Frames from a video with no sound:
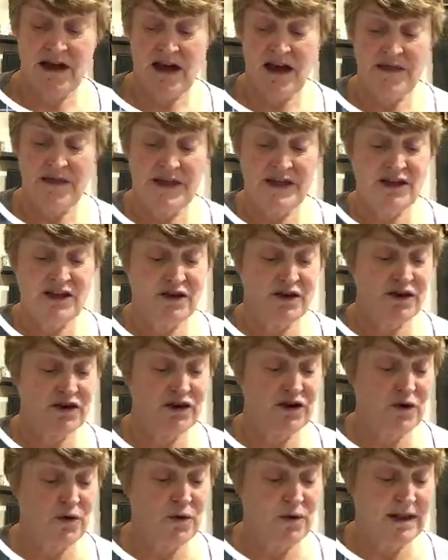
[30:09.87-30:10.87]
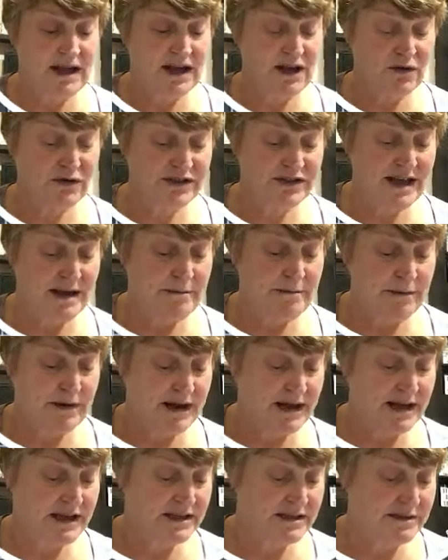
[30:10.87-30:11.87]
And then you can call that your
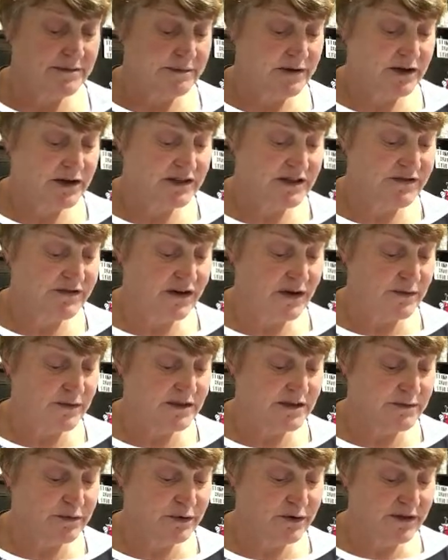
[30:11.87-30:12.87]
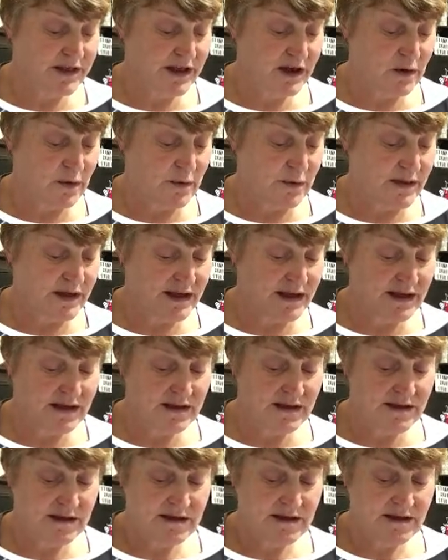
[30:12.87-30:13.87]
template, because if I was to put that on
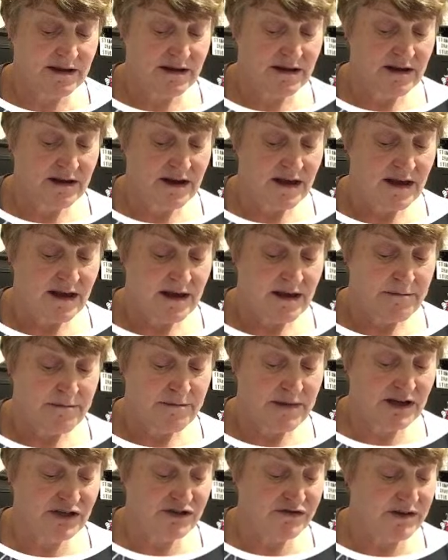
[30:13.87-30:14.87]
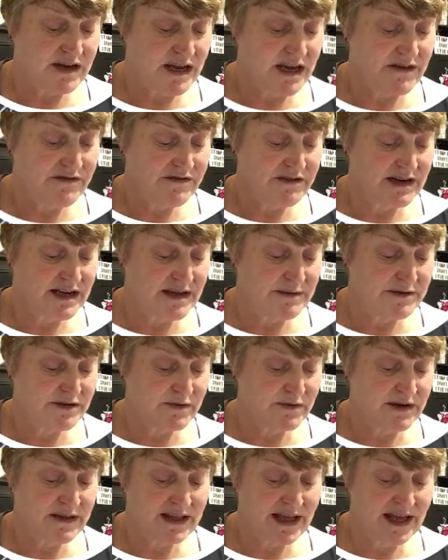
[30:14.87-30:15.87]
there, measure it evenly
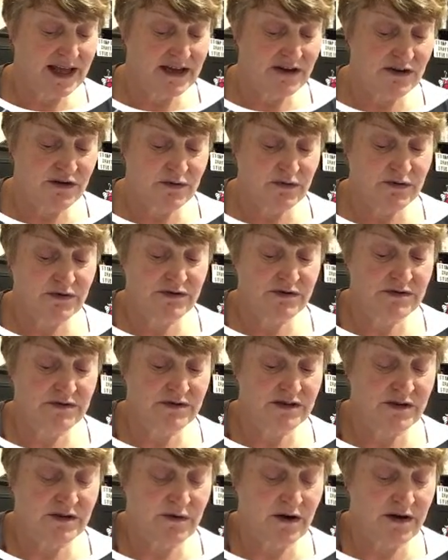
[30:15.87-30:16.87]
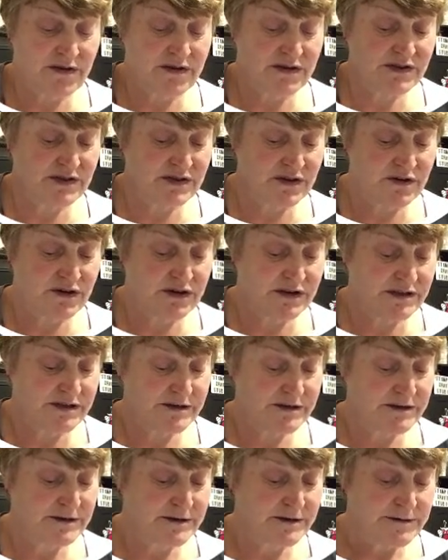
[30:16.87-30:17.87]
between the handles, so either side.
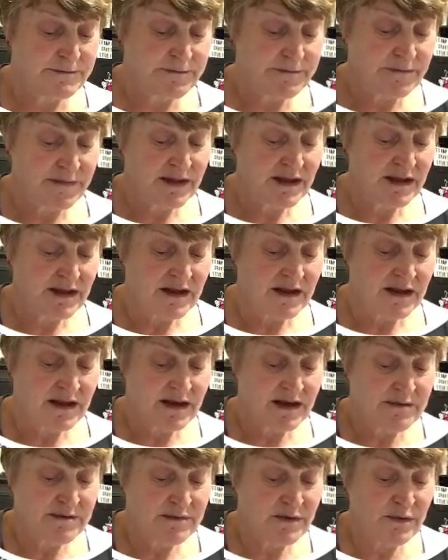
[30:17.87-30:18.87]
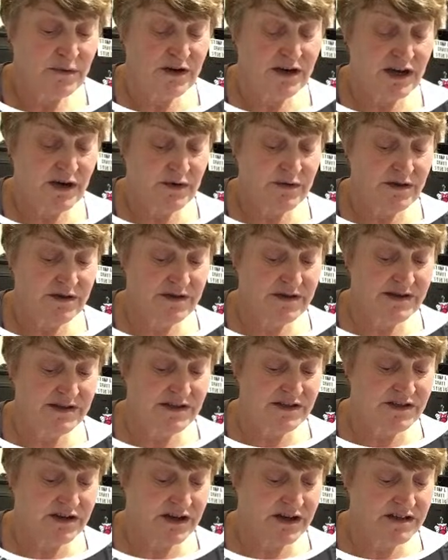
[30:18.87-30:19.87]
We know that this
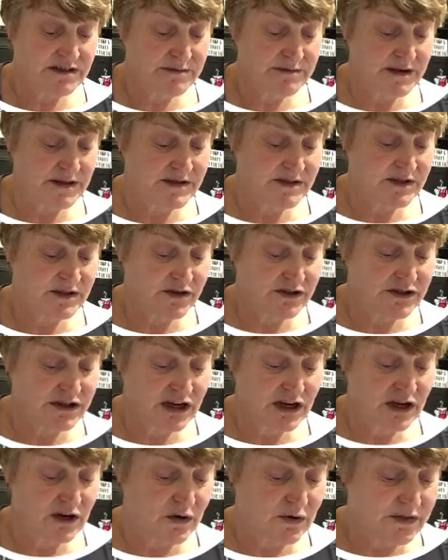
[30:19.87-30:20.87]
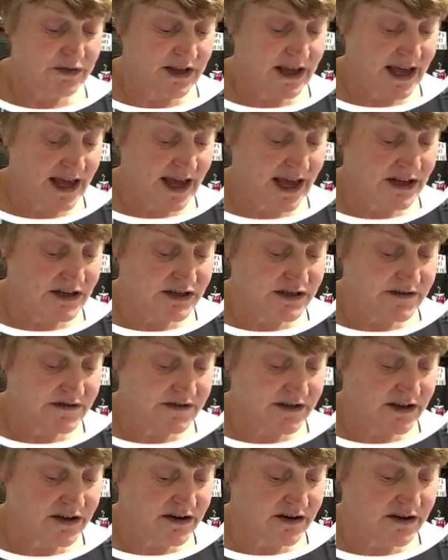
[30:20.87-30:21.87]
is going to be the side along the edge of
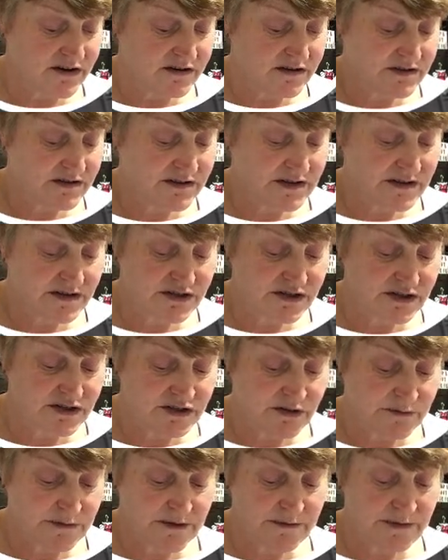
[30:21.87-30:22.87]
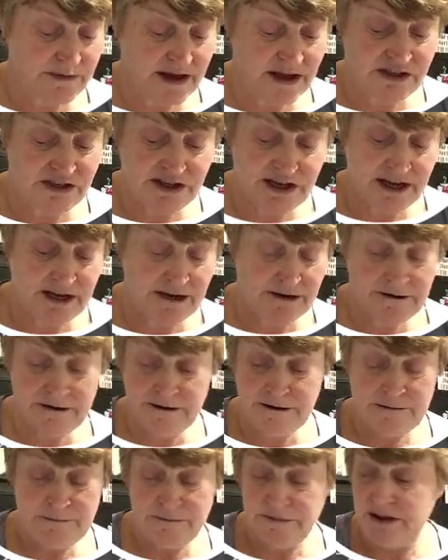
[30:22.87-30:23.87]
the card, the top of the edge here.
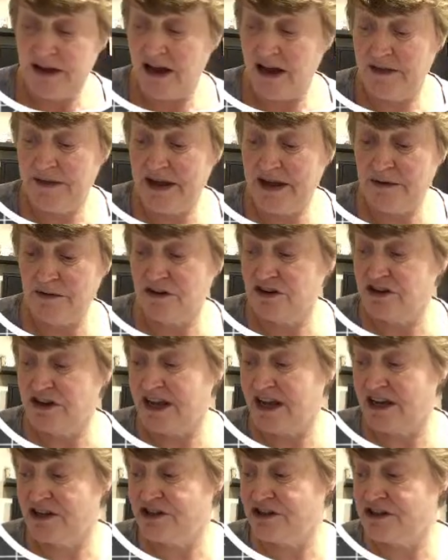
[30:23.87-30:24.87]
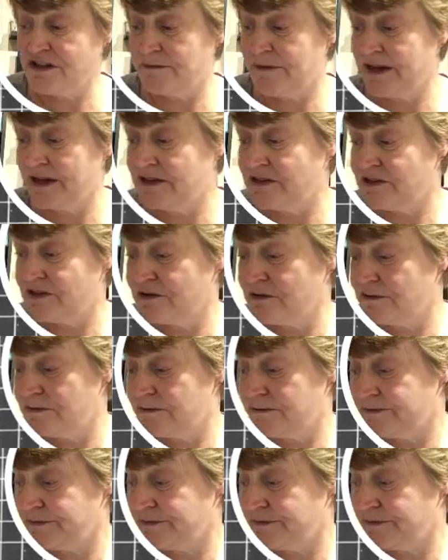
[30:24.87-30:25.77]
And now I can get just a pencil,